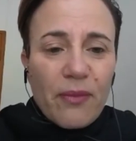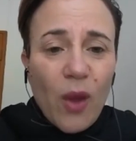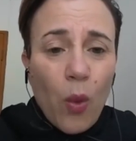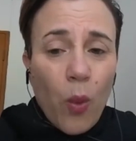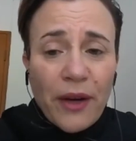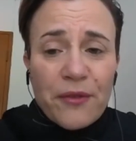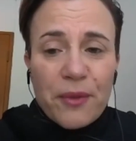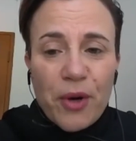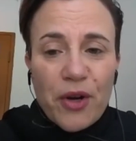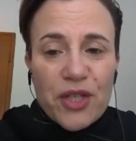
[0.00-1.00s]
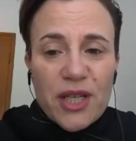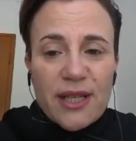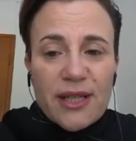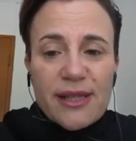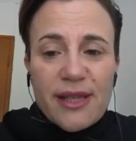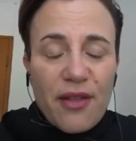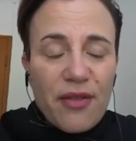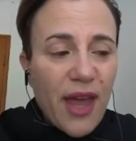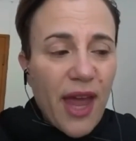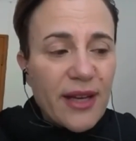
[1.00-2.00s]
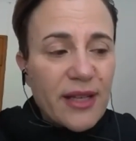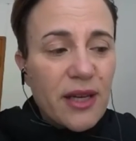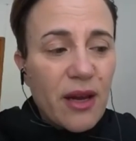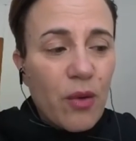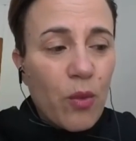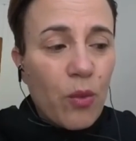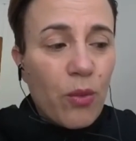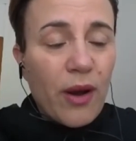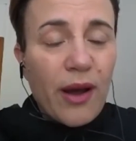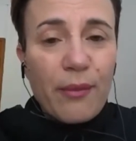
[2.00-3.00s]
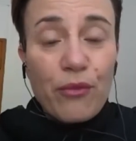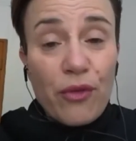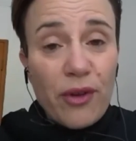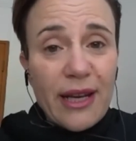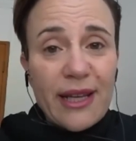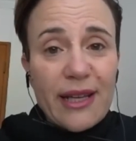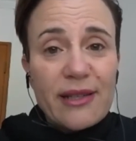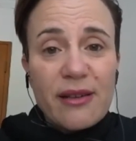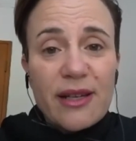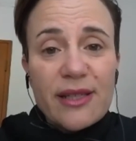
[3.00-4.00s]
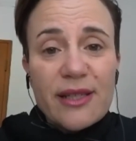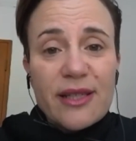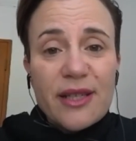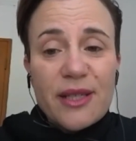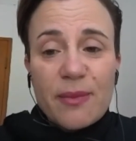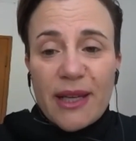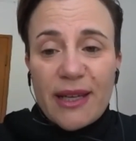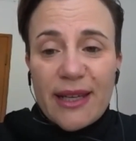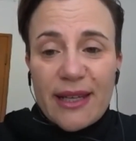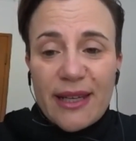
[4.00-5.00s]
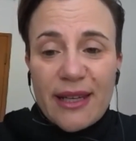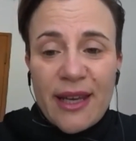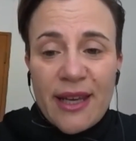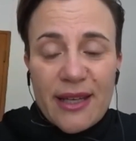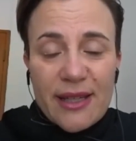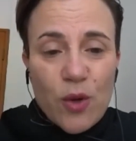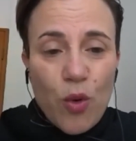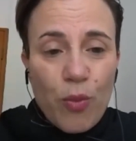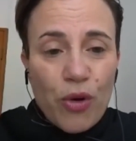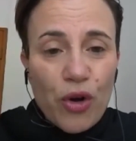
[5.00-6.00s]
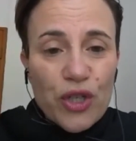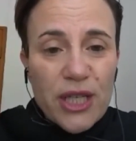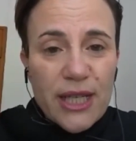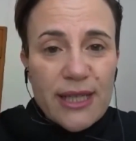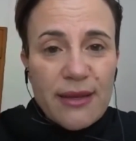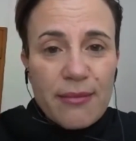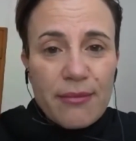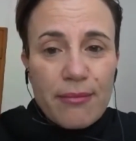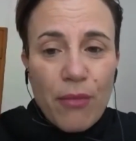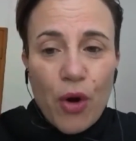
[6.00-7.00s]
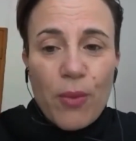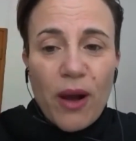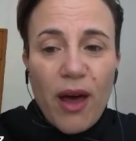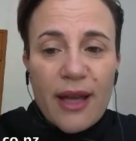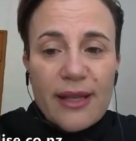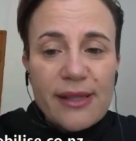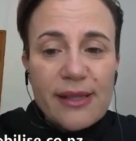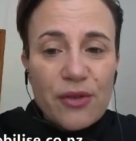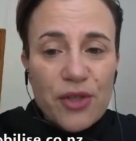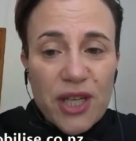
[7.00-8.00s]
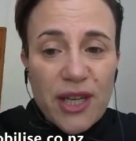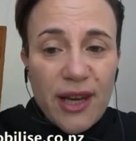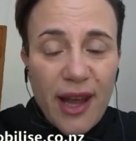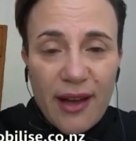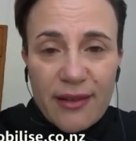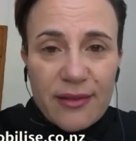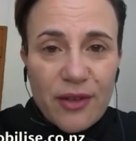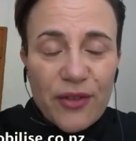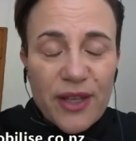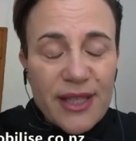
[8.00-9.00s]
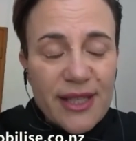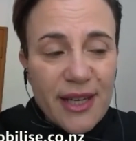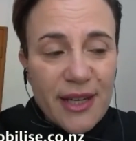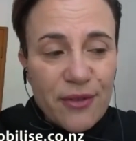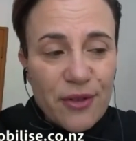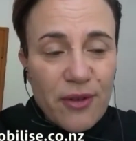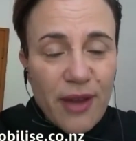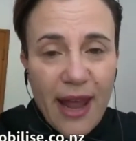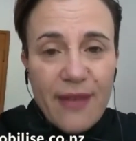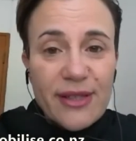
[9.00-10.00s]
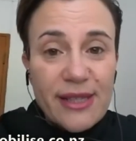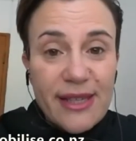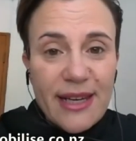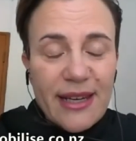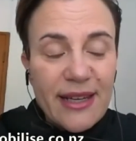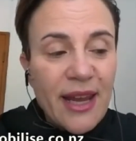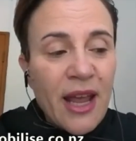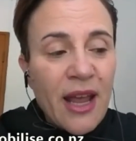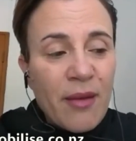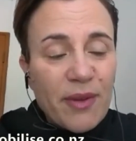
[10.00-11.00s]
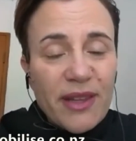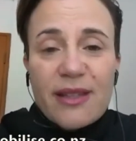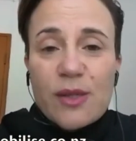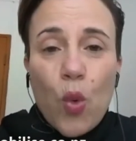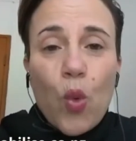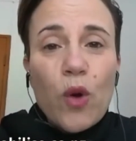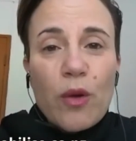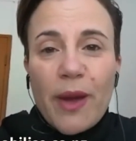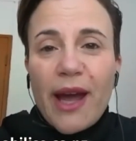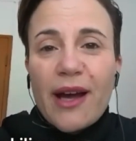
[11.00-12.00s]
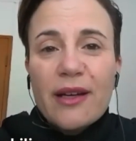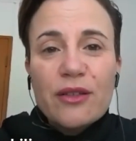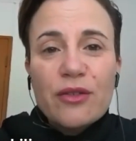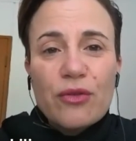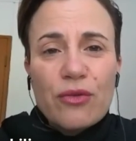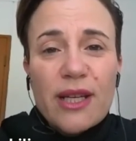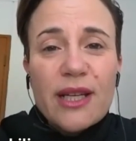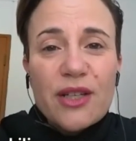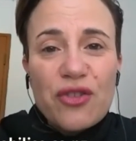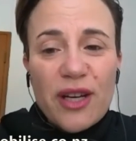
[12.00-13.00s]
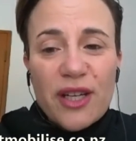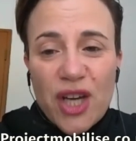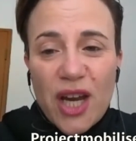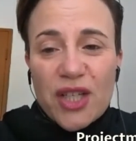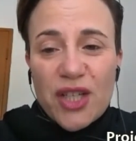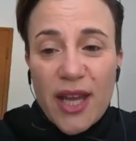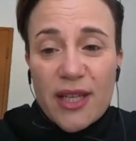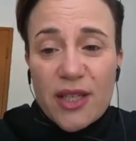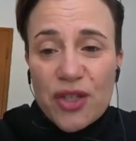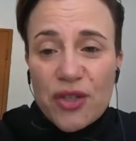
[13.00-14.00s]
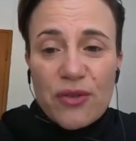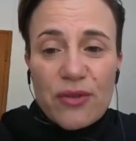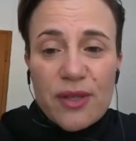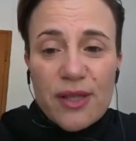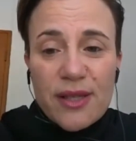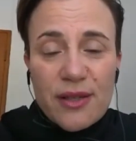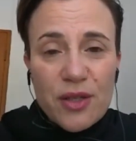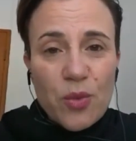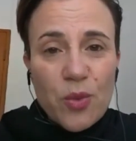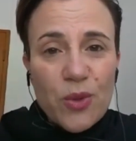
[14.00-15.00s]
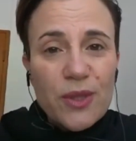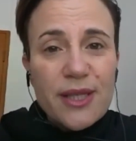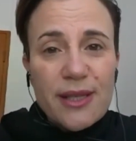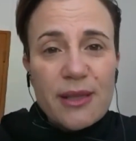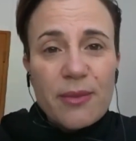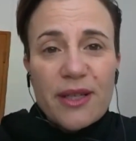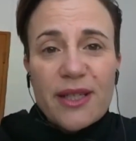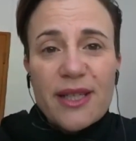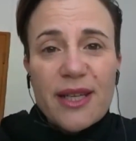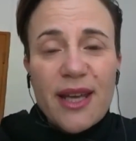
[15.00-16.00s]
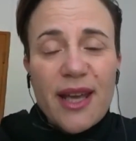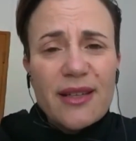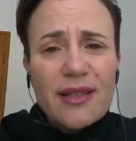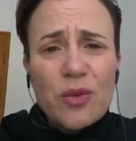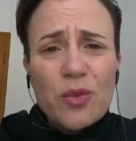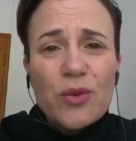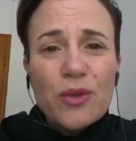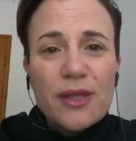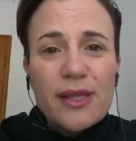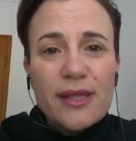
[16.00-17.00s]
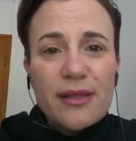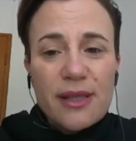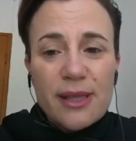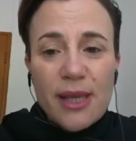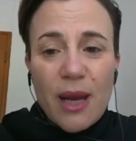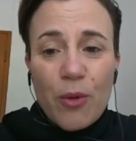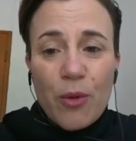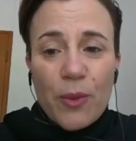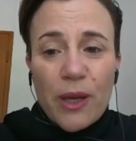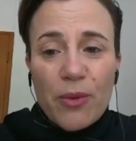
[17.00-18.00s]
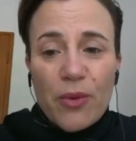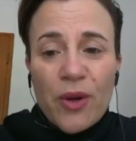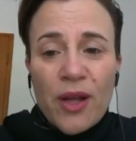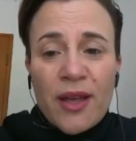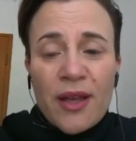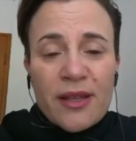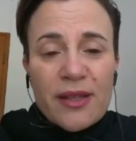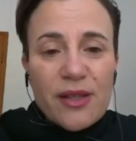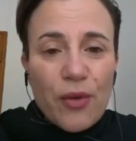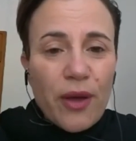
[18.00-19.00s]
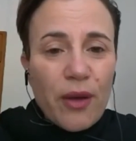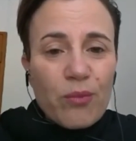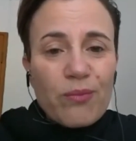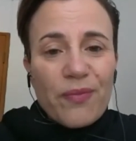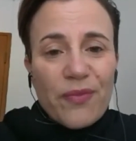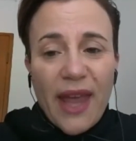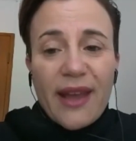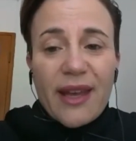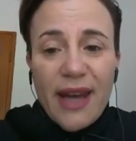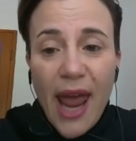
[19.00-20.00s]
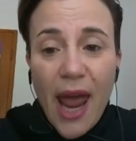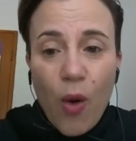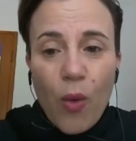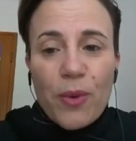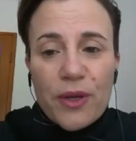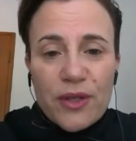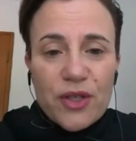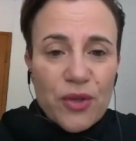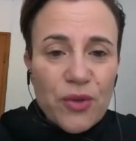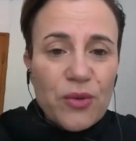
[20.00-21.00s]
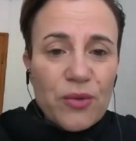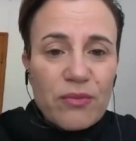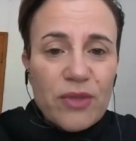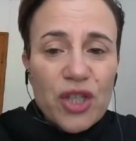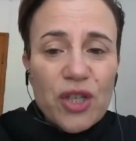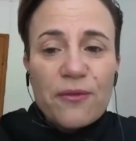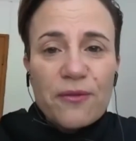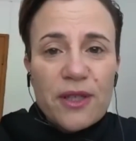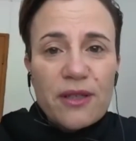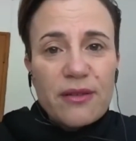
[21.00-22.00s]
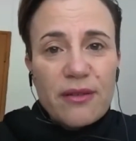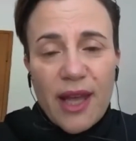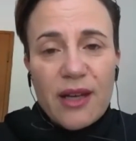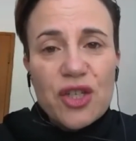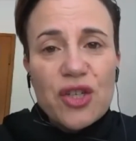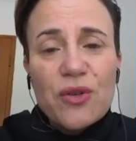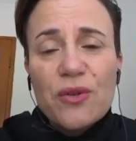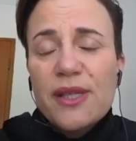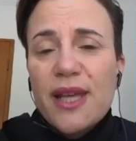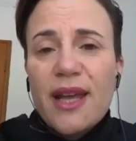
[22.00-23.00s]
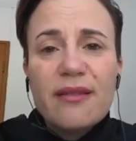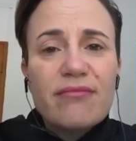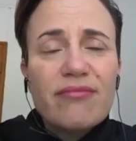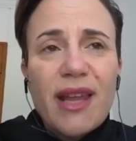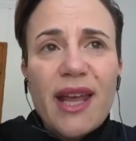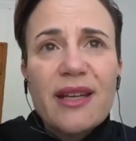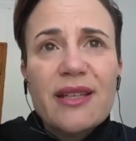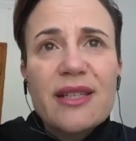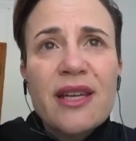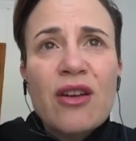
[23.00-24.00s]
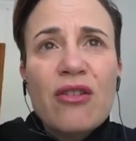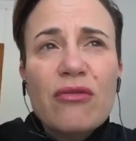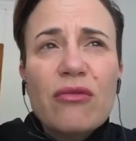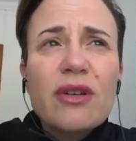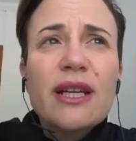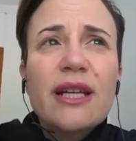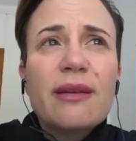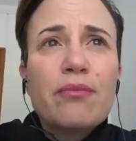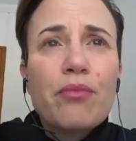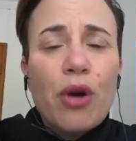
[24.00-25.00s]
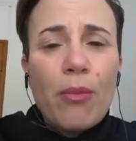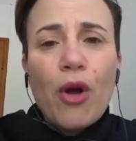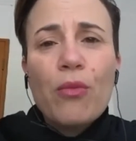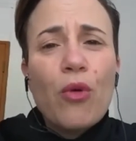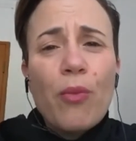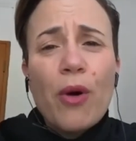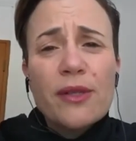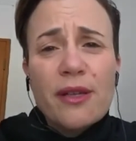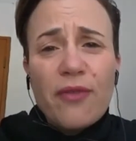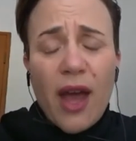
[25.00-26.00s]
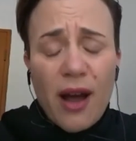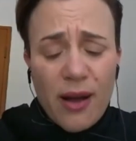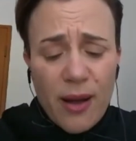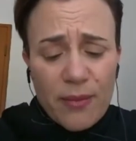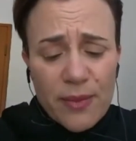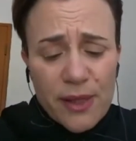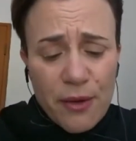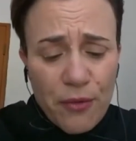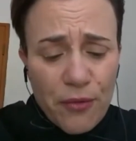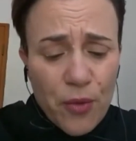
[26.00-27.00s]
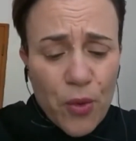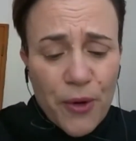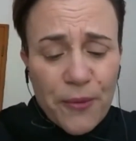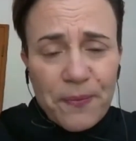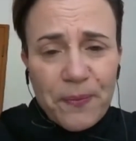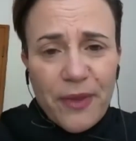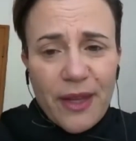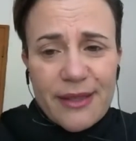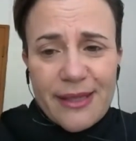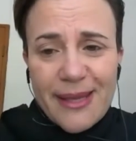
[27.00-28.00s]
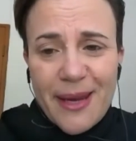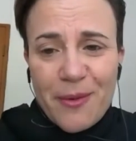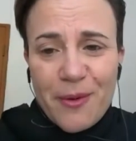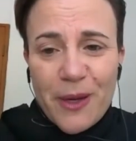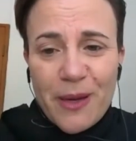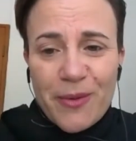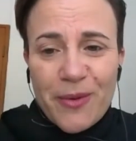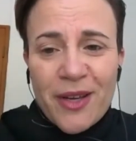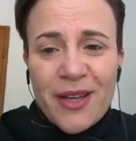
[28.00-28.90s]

One of the projects that I'm really excited to be leading is called Project Mobilise. So check it out on the internet if you haven't seen it. But that's all about really trying to change attitudes towards disability and towards disabled people, so that that can help to shift attitudes and really promote more positive outcomes for disabled people.